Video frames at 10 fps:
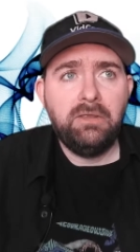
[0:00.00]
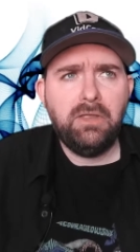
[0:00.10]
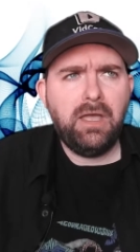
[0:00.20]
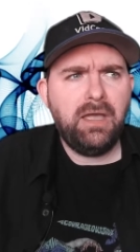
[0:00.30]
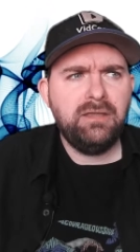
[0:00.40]
the
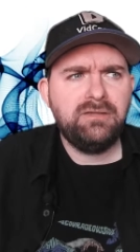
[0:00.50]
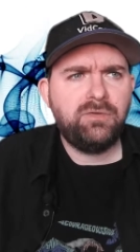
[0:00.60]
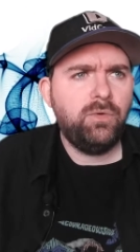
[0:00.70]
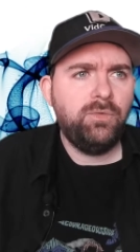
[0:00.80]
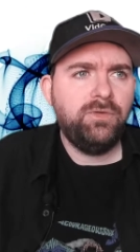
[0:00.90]
highest
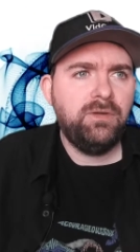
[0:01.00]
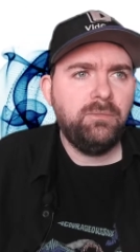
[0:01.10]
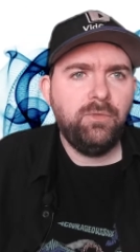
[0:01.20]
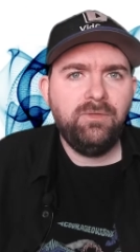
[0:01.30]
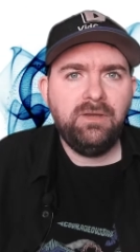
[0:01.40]
grossing
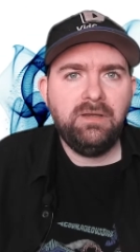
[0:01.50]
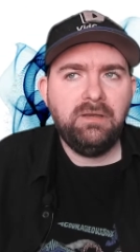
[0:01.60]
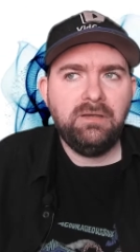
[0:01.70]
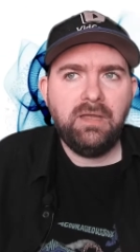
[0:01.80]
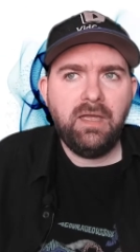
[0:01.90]

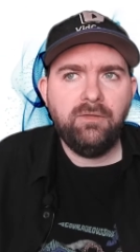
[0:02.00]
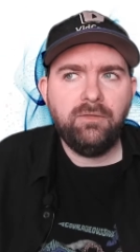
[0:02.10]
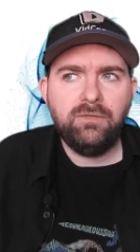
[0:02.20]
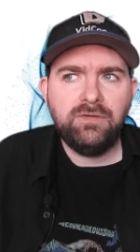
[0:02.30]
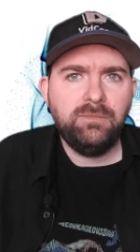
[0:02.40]
movie
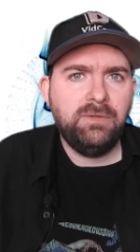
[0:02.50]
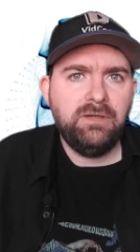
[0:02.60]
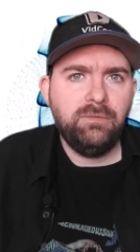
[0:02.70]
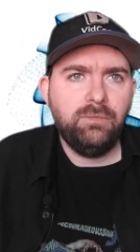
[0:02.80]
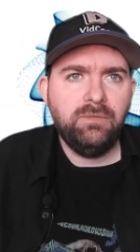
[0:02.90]
ever to
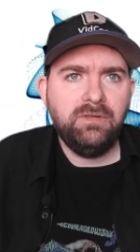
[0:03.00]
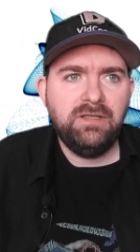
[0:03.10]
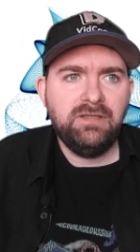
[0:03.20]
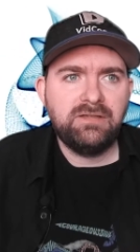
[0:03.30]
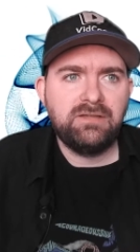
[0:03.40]
be
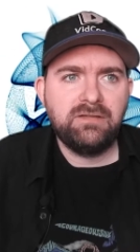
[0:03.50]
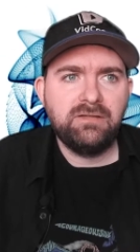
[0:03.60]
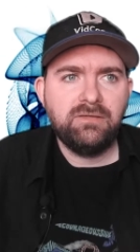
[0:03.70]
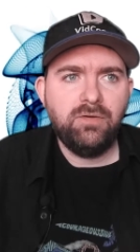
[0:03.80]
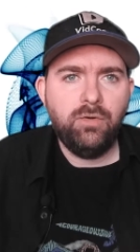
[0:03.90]
released
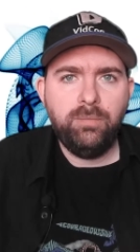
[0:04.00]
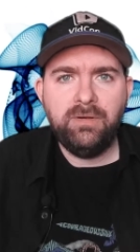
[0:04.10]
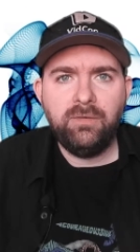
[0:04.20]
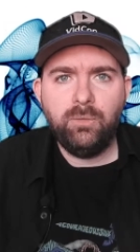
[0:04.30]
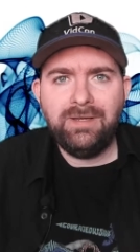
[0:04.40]

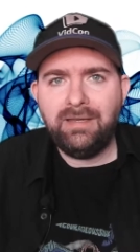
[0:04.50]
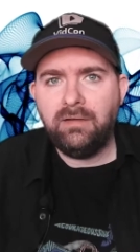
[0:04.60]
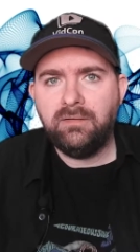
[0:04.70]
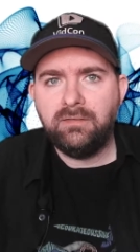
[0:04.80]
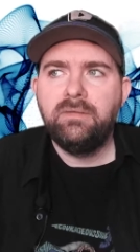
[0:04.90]
opening weekend.
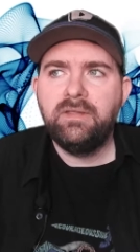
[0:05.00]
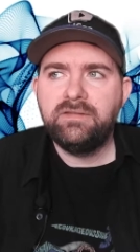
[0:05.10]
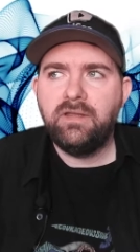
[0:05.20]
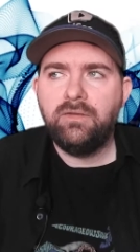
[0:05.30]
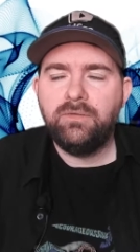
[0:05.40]
That's
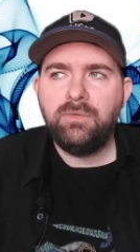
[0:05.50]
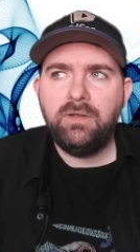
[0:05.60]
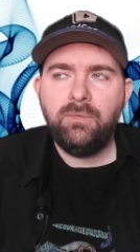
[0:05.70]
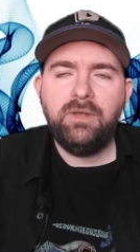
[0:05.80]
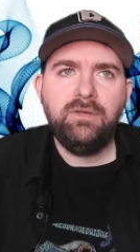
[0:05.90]
not the
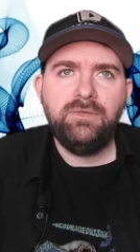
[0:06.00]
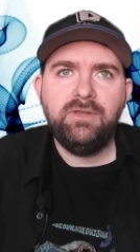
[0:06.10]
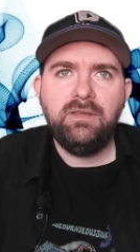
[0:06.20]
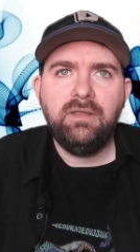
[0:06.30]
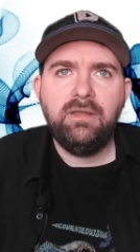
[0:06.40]
right way you
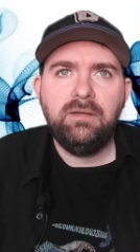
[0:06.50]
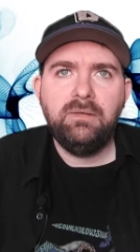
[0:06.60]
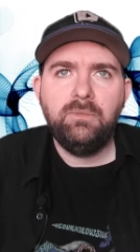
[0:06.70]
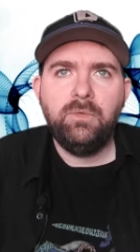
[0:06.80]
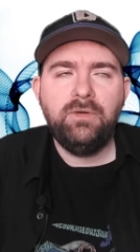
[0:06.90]
say that.
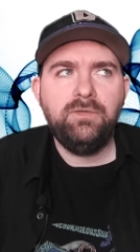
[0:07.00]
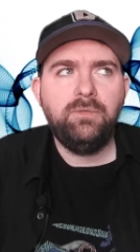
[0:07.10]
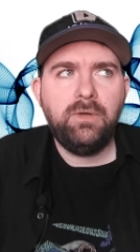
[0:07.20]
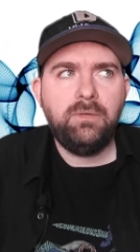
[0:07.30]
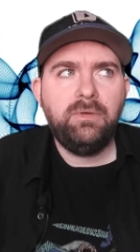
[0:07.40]
What is the
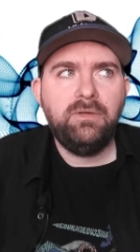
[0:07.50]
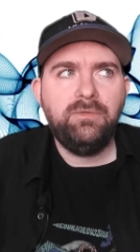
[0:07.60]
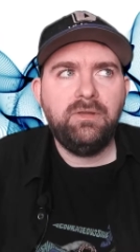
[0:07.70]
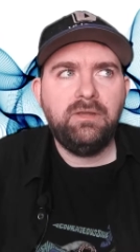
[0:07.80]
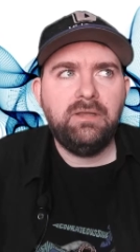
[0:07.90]
right way you
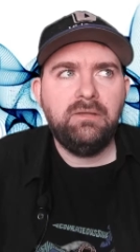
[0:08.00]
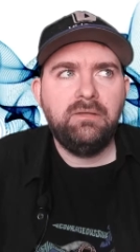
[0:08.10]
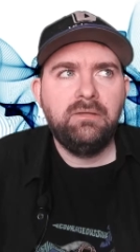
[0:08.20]
say that?